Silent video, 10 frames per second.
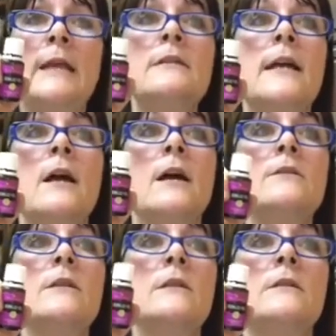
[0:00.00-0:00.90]

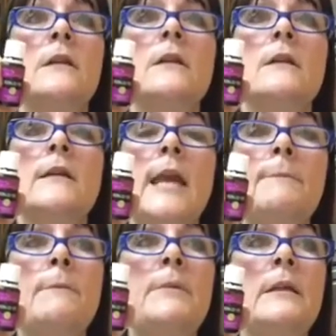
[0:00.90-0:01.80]
antioxidant
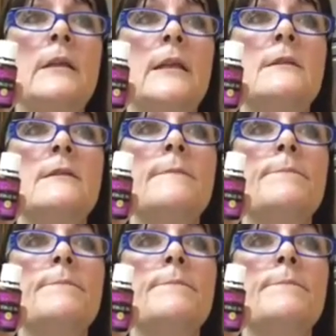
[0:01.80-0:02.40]
capabilities.